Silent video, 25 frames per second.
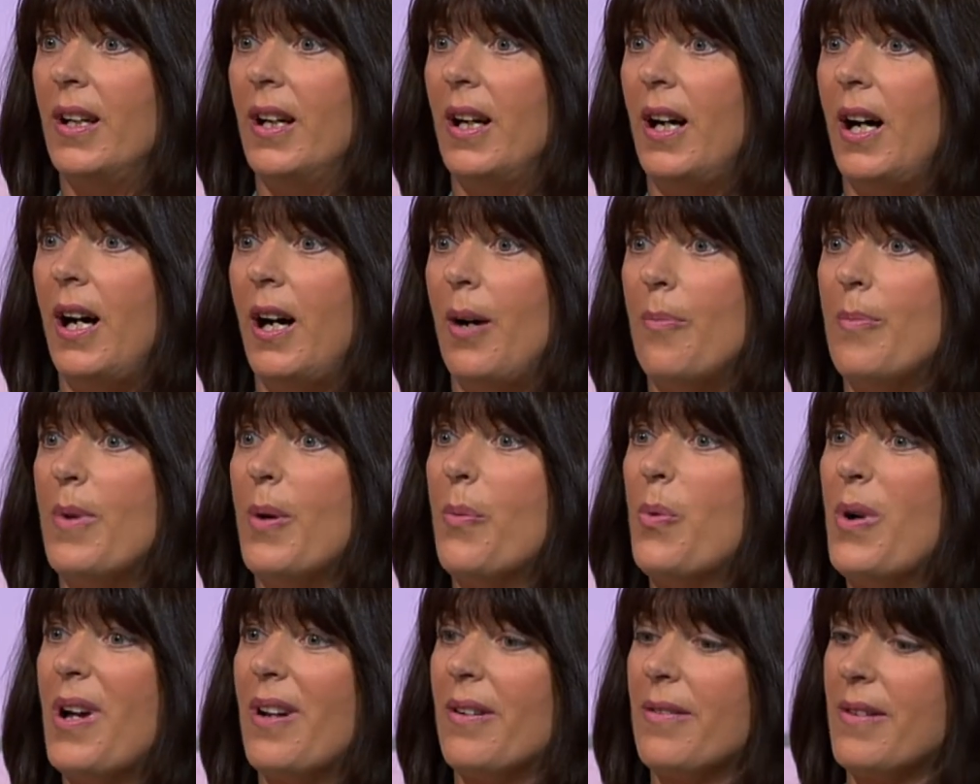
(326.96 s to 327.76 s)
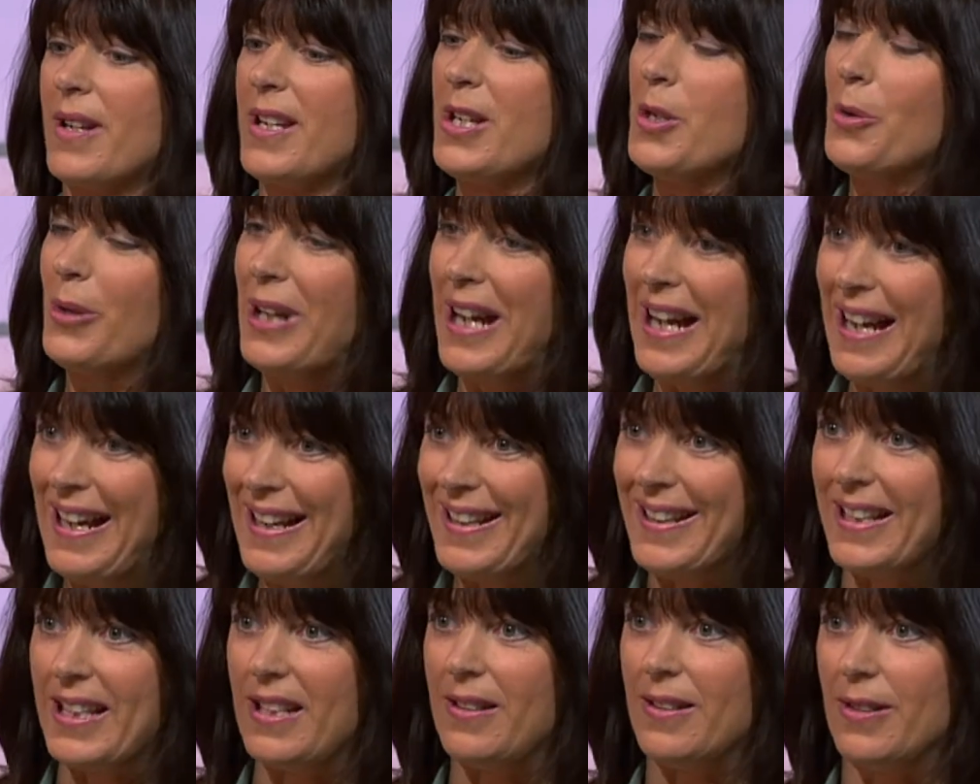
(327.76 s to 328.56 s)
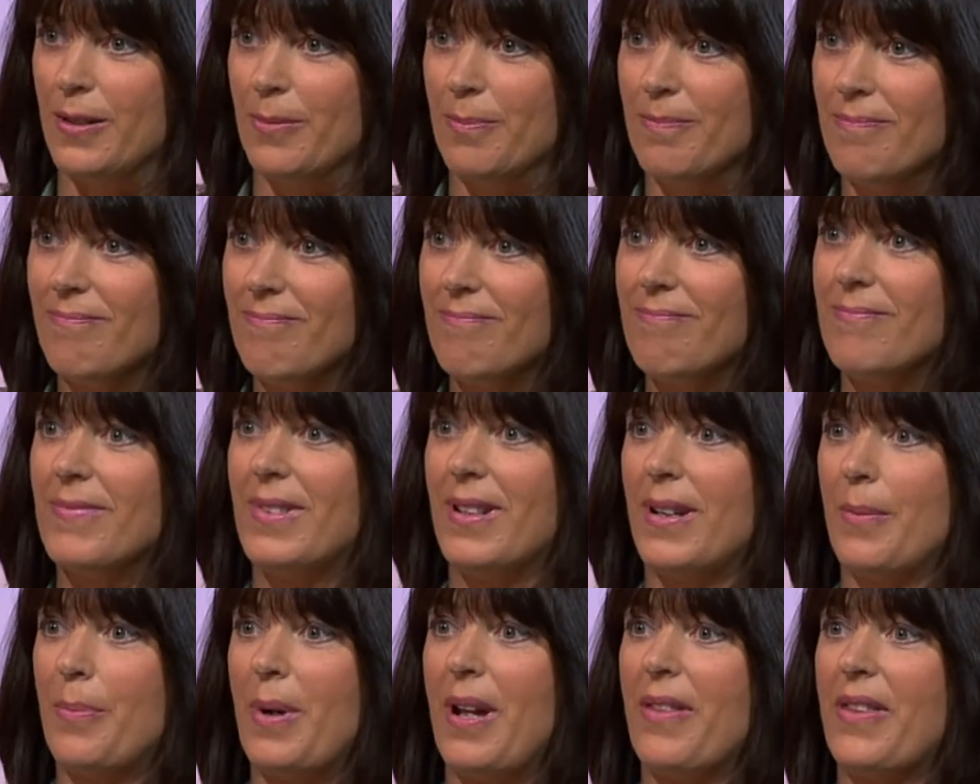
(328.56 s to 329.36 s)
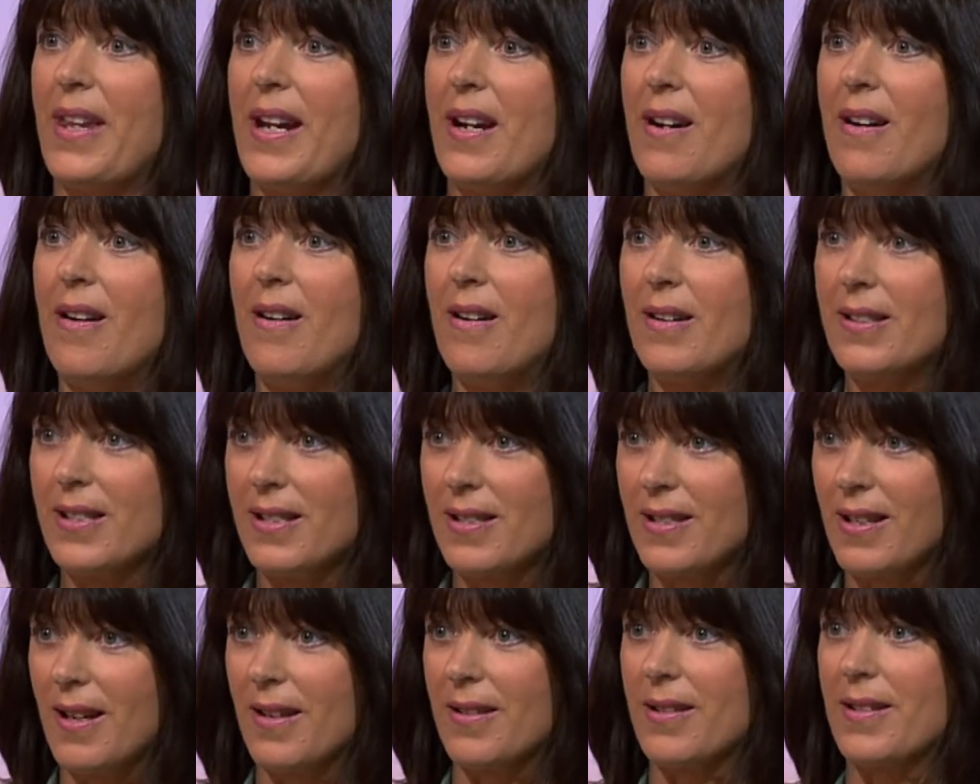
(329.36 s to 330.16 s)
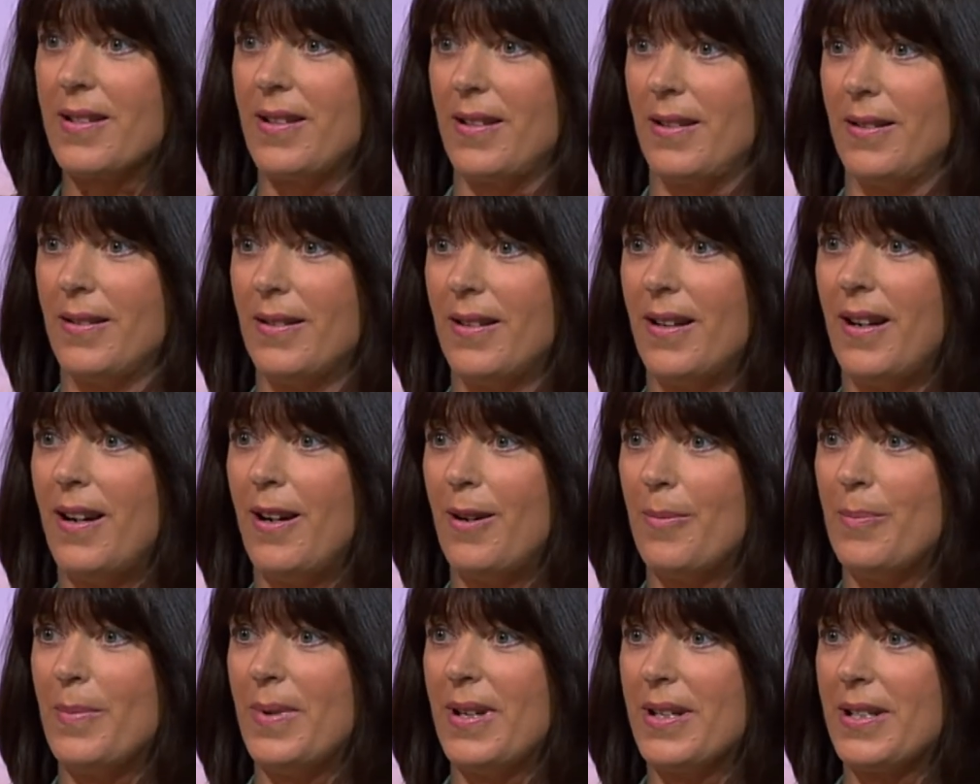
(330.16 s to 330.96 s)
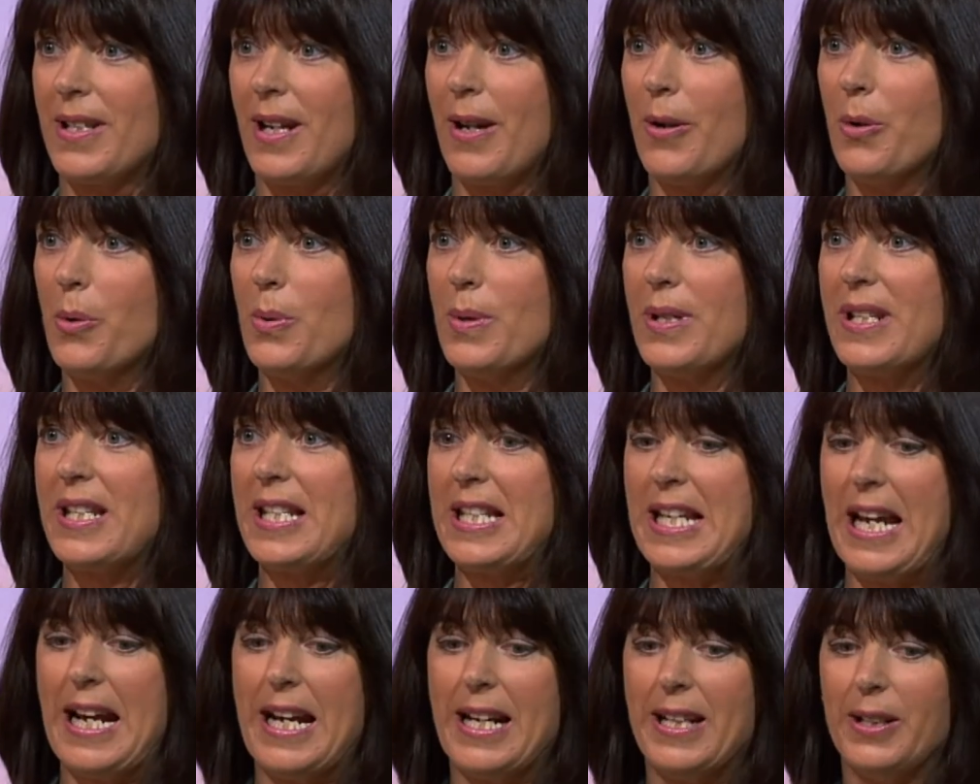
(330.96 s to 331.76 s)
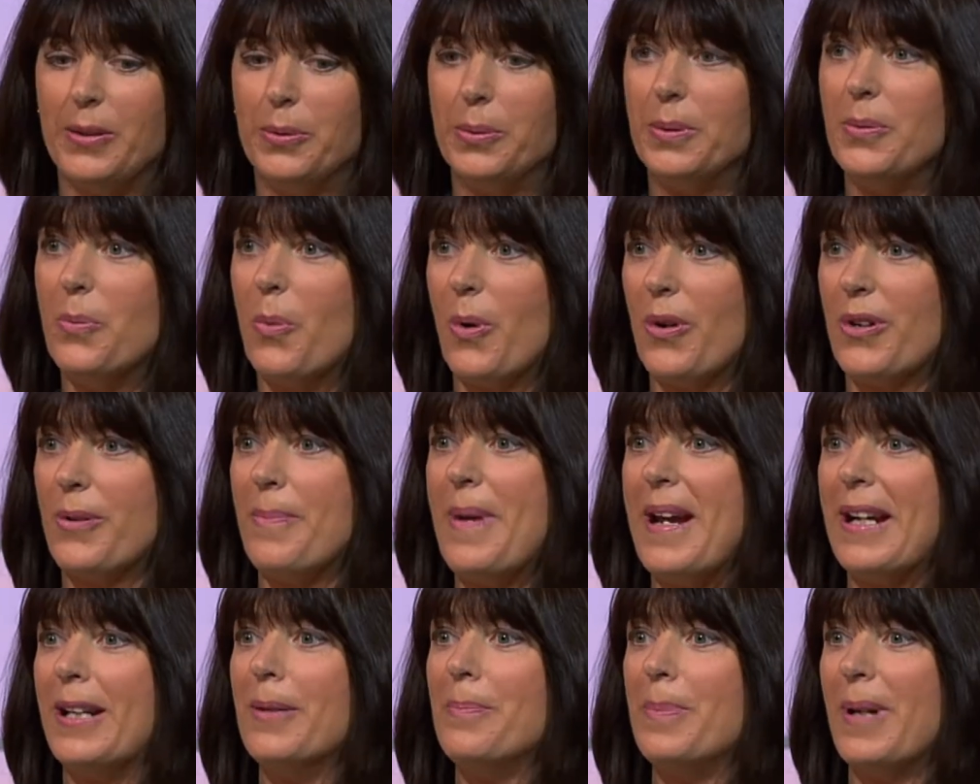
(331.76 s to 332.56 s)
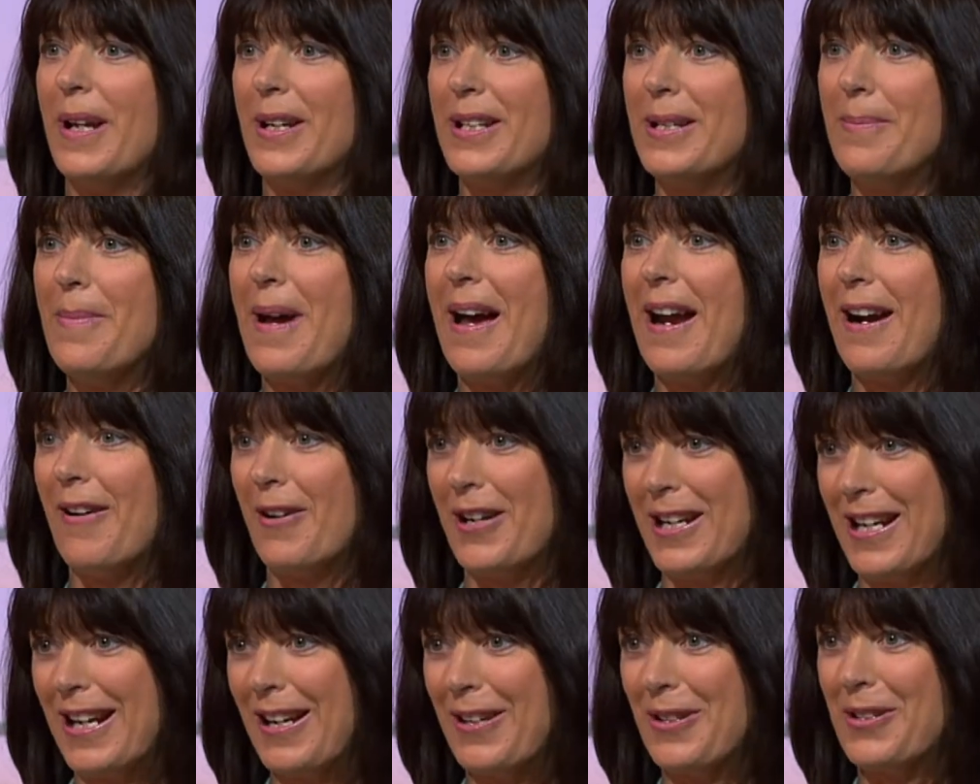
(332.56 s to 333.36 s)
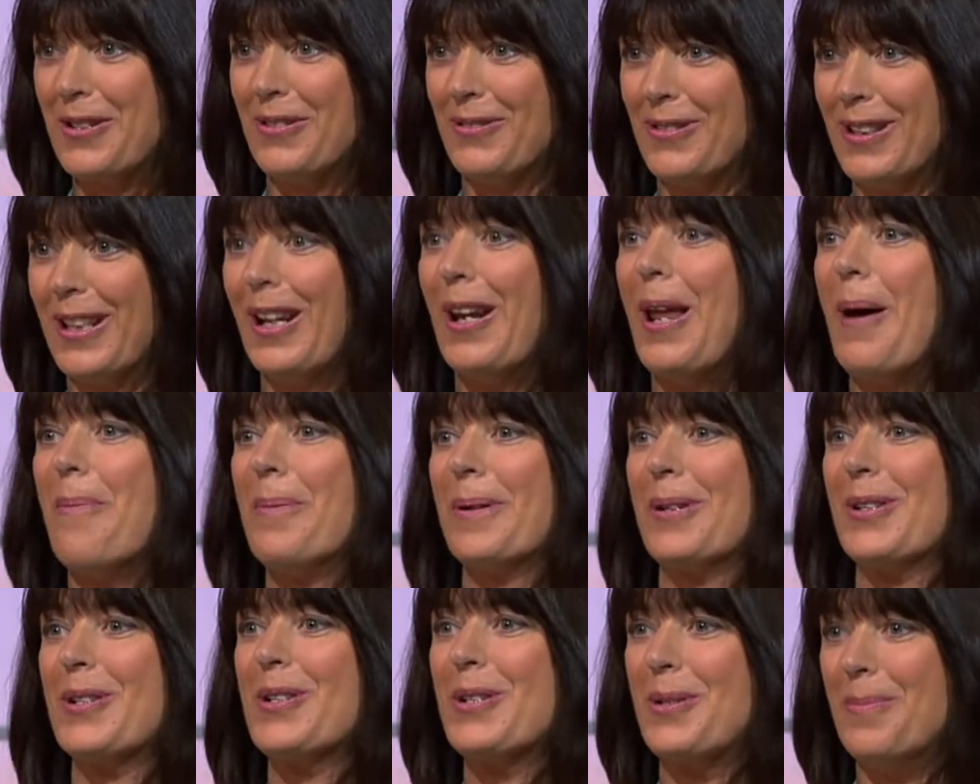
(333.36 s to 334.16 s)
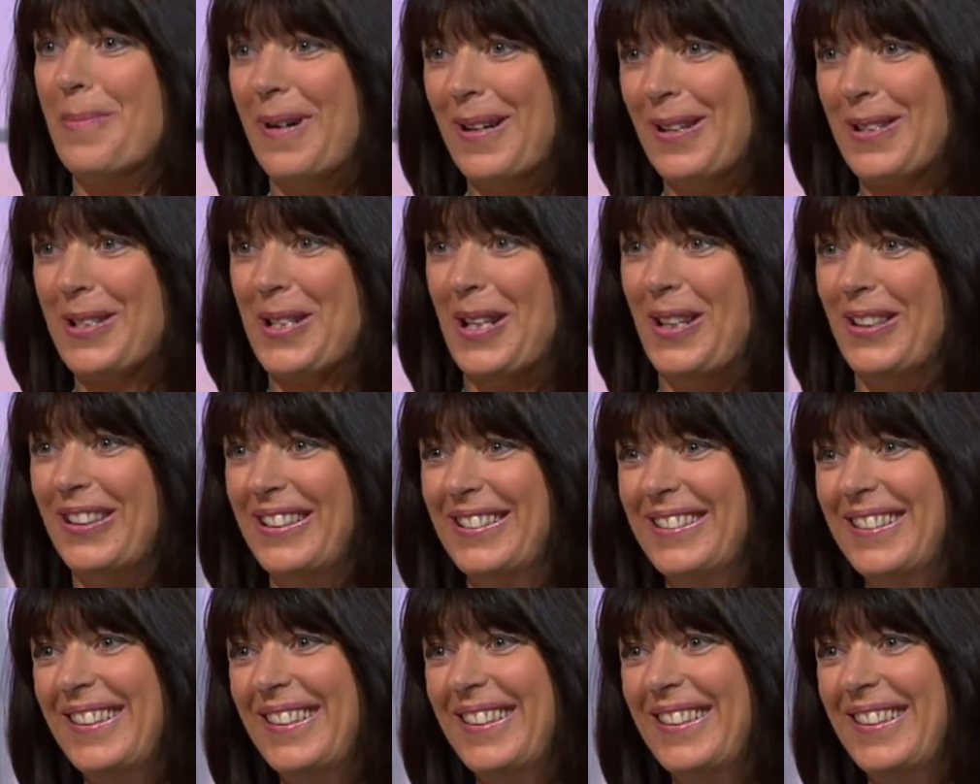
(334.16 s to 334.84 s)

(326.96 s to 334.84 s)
Um, well, you can eat them, but they are disgusting. Um, as I always say, you wouldn't want to make a Bloody Mary out of a Galapagos tomato.